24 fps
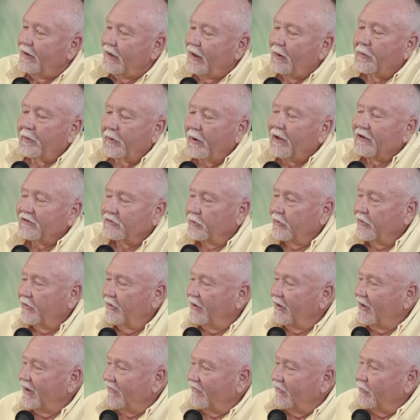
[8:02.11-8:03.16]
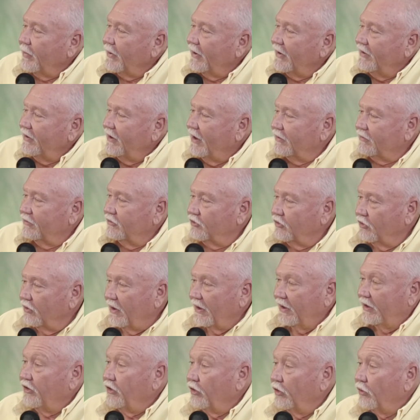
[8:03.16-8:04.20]
Yeah, but to be honest with you, not everybody doctors are
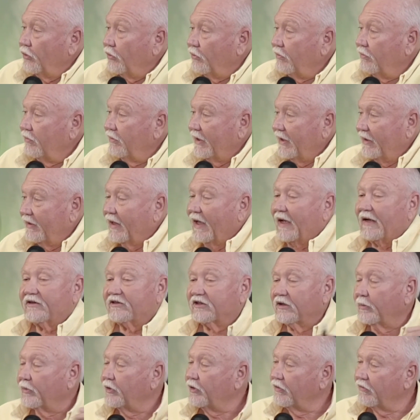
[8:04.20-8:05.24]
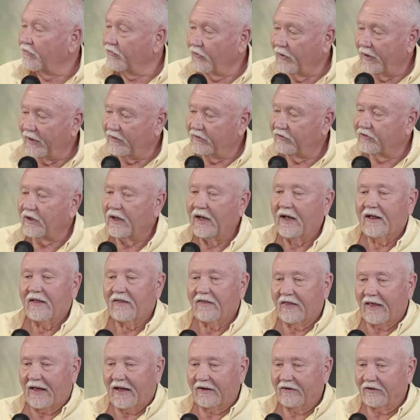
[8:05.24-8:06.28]
like you and like some of your friends
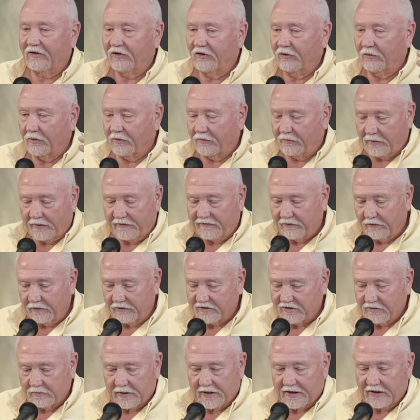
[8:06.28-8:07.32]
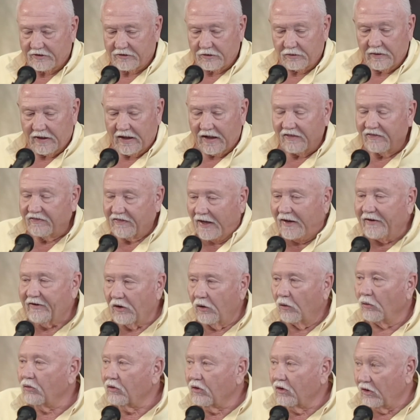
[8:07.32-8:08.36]
that you would refer somebody to. They
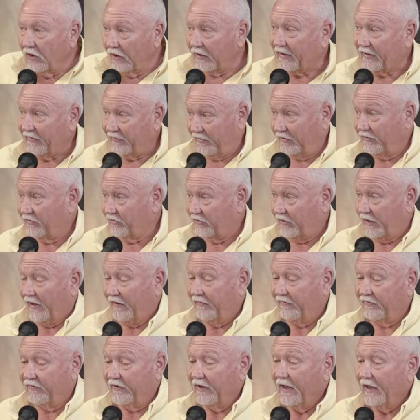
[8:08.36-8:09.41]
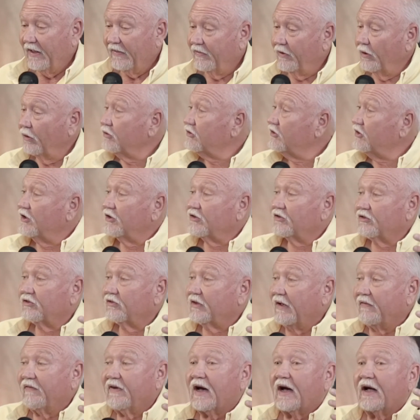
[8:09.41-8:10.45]
don't look at this stuff. They're just
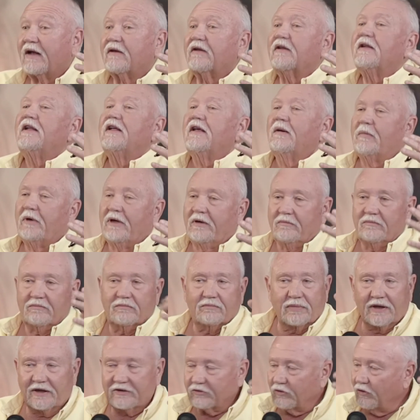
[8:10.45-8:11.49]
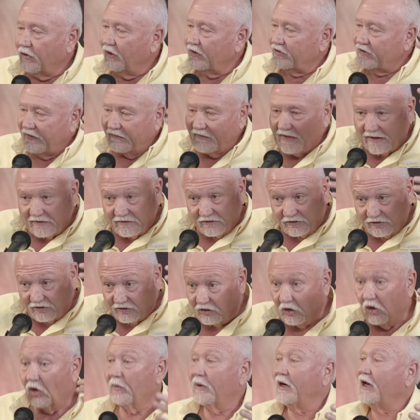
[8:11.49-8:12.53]
they've got I mean, bless their hearts, they've got
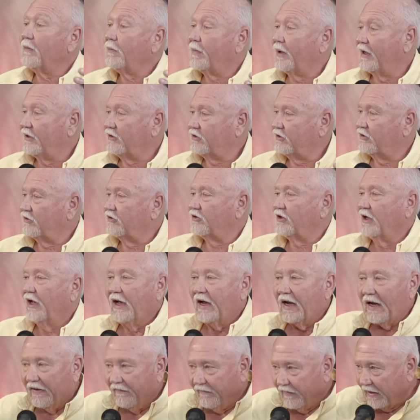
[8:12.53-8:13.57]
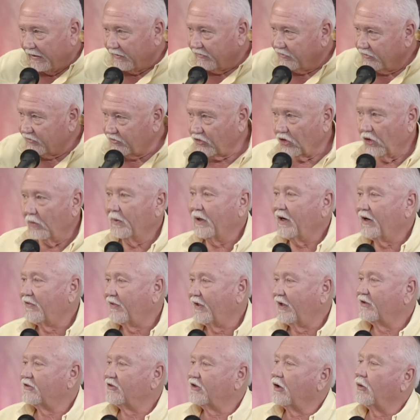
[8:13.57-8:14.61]
so many patients and they've got so many
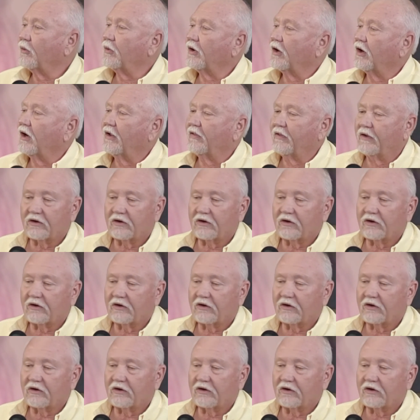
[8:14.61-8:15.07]
things going on.